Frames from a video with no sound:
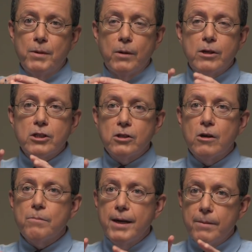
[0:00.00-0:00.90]
but I want to
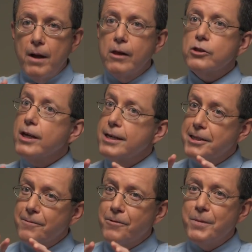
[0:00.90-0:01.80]
start by
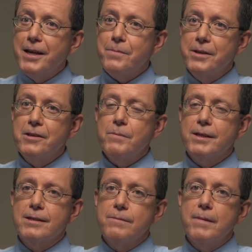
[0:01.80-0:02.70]
apologizing for my opinion
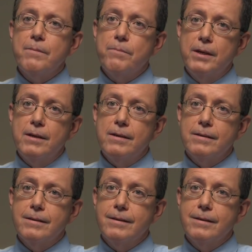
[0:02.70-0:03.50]
because it might be